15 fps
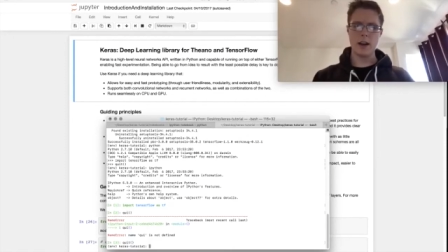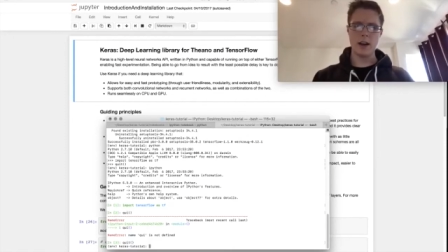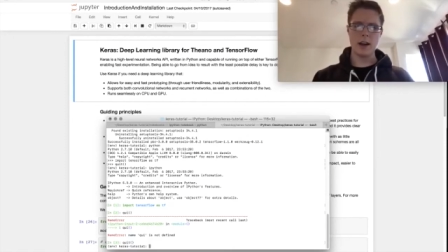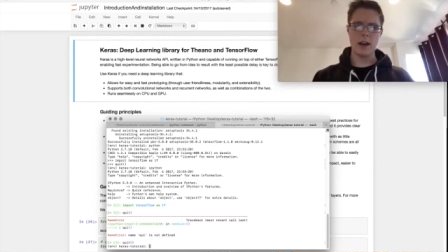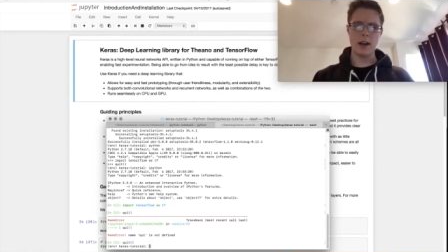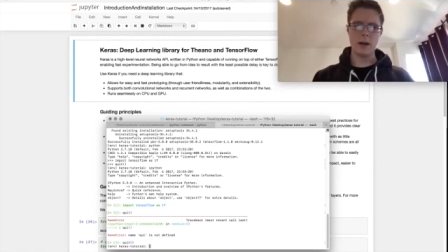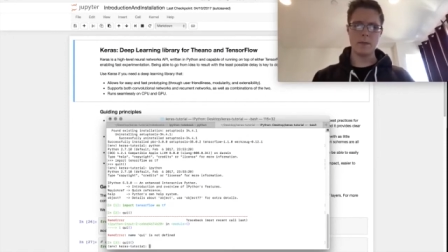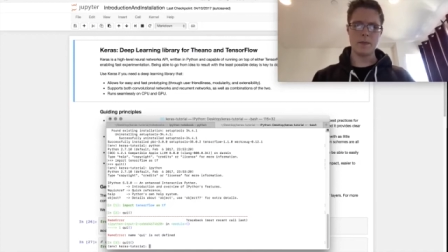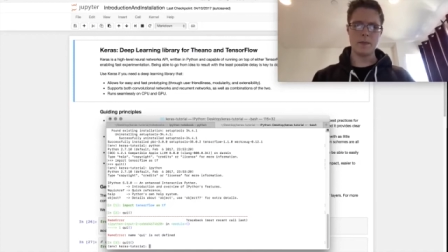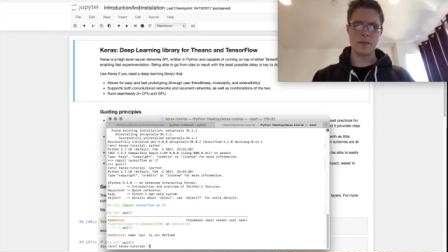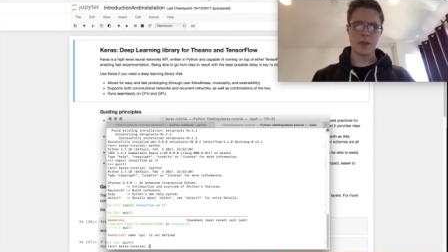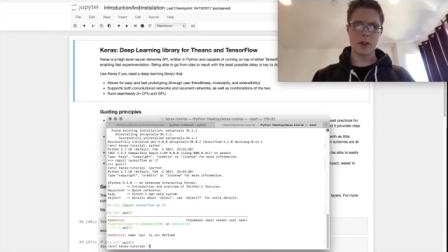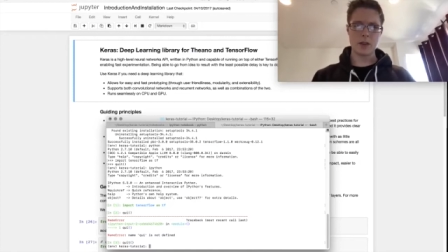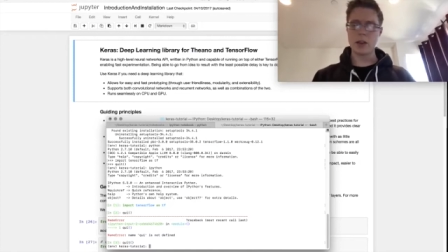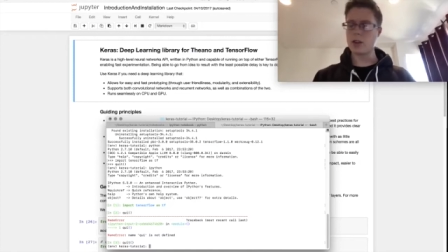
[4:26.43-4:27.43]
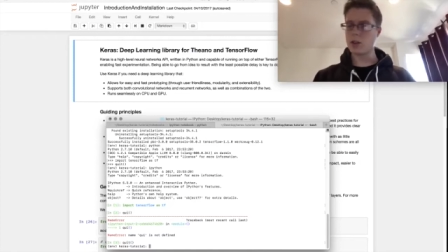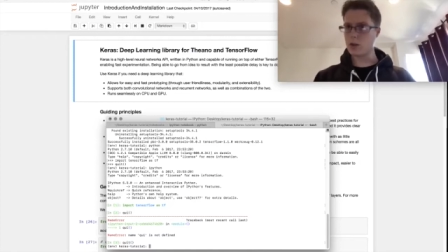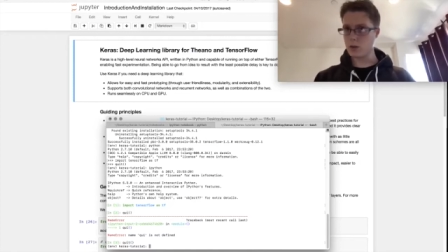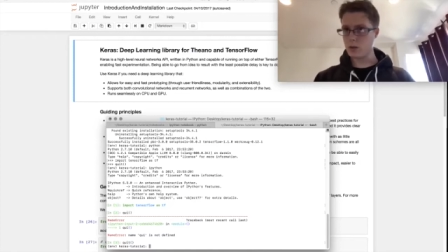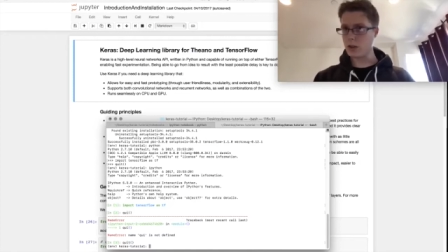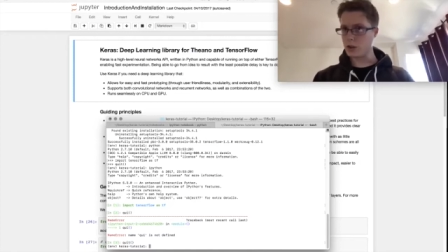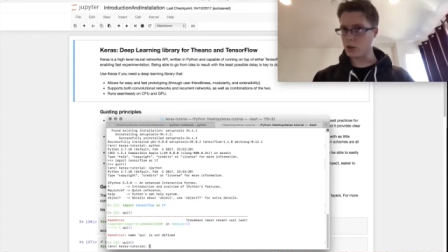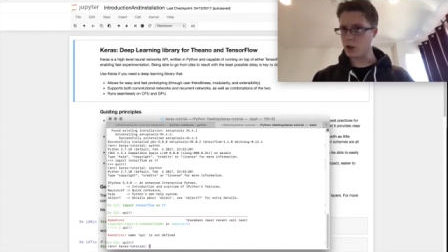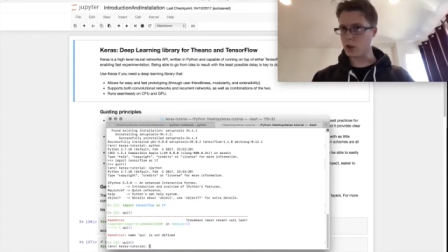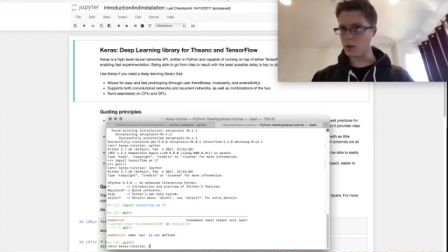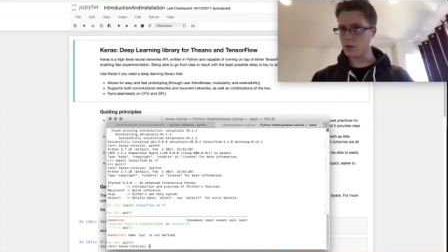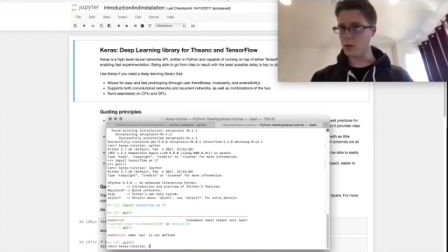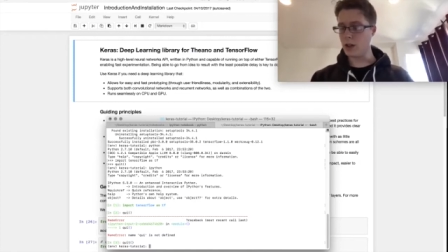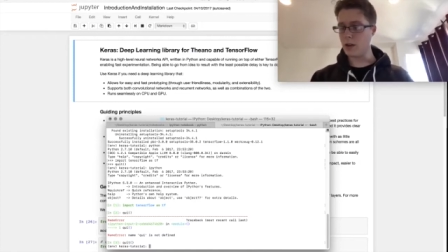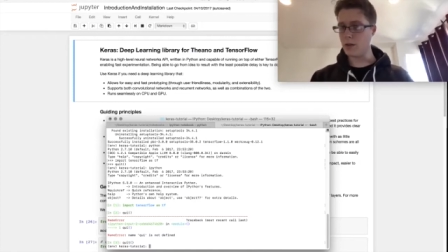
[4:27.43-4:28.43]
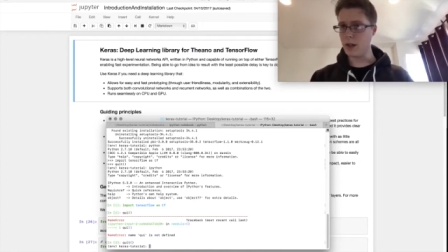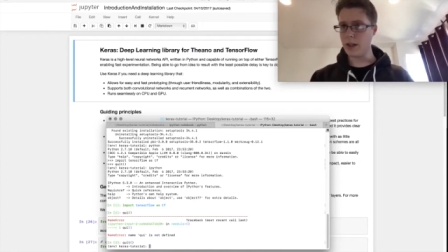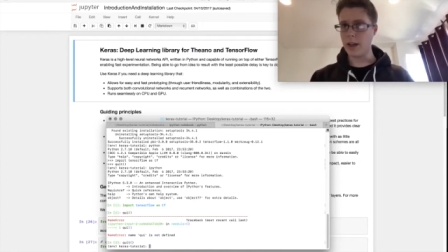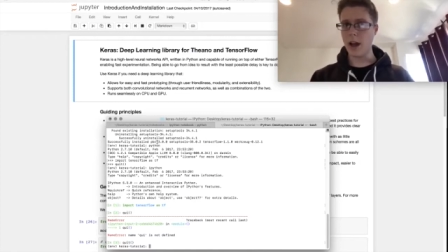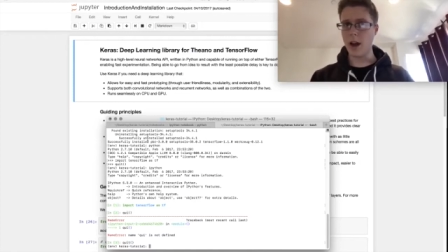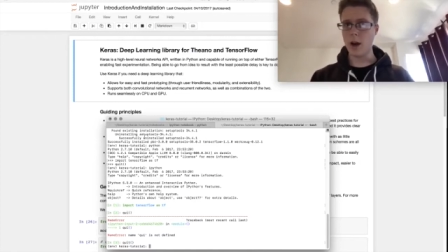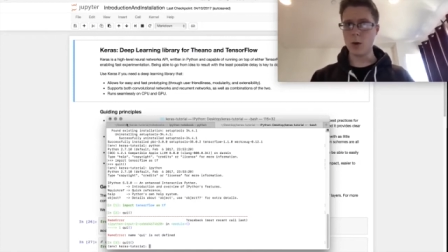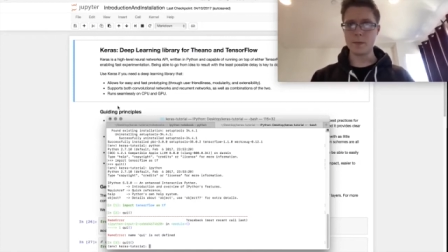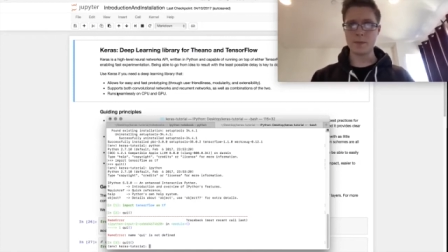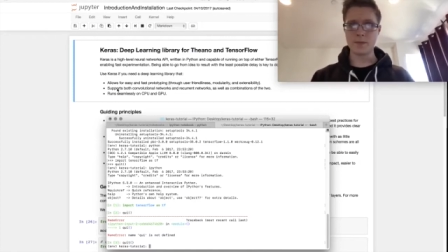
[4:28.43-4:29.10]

Um, so let's let's just give it a go.